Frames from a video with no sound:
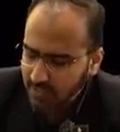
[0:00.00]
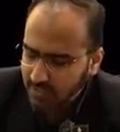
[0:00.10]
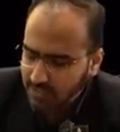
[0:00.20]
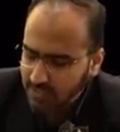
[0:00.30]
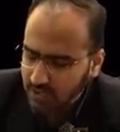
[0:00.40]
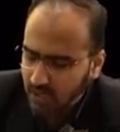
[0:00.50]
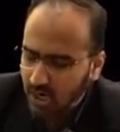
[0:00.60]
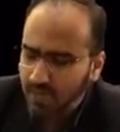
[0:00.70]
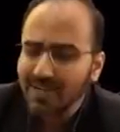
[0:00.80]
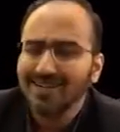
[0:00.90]
This is
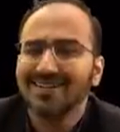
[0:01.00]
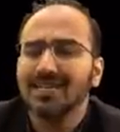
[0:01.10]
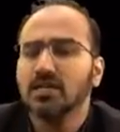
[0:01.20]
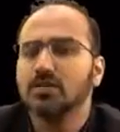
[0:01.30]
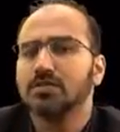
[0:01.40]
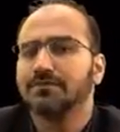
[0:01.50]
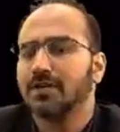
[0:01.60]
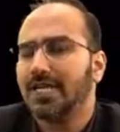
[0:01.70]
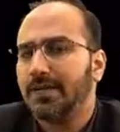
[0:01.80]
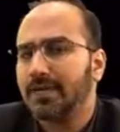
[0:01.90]
commonly used
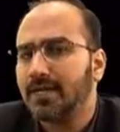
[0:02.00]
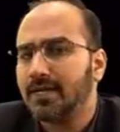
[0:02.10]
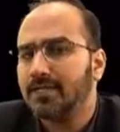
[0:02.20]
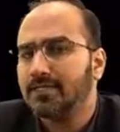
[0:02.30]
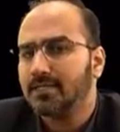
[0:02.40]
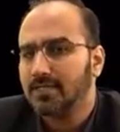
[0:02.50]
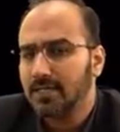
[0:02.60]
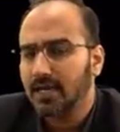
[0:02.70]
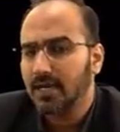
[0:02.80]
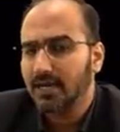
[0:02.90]
for labor
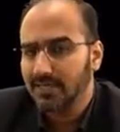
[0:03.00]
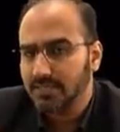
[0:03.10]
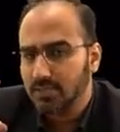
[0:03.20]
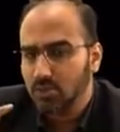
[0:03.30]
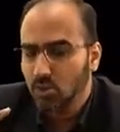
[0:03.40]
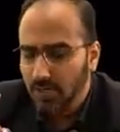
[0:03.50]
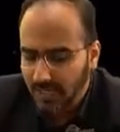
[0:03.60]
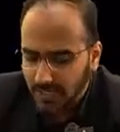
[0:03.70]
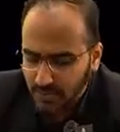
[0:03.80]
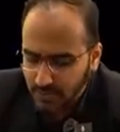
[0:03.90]
analgesia. This is
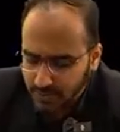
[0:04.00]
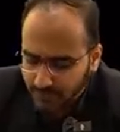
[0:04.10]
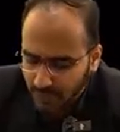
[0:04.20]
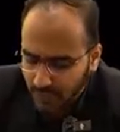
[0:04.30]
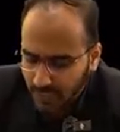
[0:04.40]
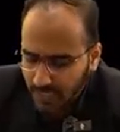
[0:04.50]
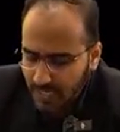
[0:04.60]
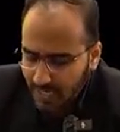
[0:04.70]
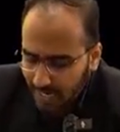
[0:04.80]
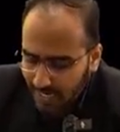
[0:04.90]
only used for
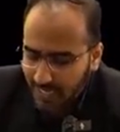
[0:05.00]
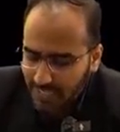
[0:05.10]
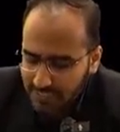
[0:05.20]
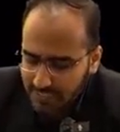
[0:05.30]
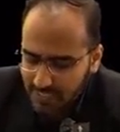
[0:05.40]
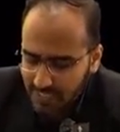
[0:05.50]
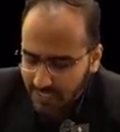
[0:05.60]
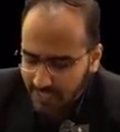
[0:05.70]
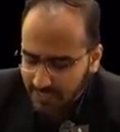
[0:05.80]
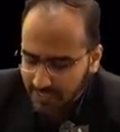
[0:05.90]

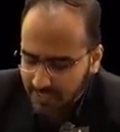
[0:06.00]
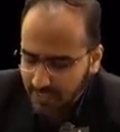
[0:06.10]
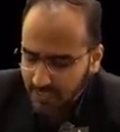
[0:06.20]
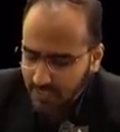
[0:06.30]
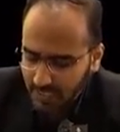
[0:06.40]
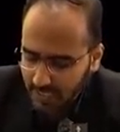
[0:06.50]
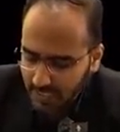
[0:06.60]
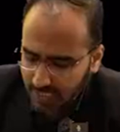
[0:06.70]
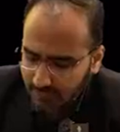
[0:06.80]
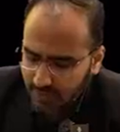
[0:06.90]
analgesia guys.
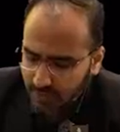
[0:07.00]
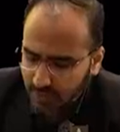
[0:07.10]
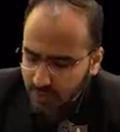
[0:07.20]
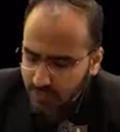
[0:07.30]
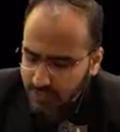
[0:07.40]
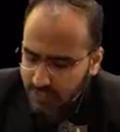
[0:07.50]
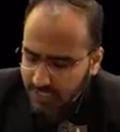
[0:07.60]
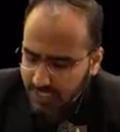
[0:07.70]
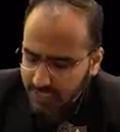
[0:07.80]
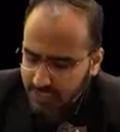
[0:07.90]
It never
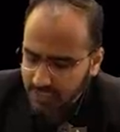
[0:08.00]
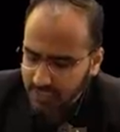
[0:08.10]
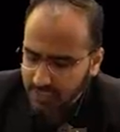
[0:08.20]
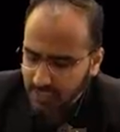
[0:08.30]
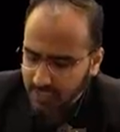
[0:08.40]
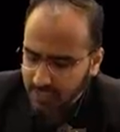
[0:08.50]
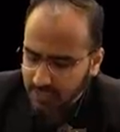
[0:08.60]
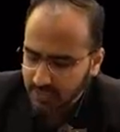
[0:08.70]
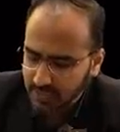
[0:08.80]
produces anesthesia.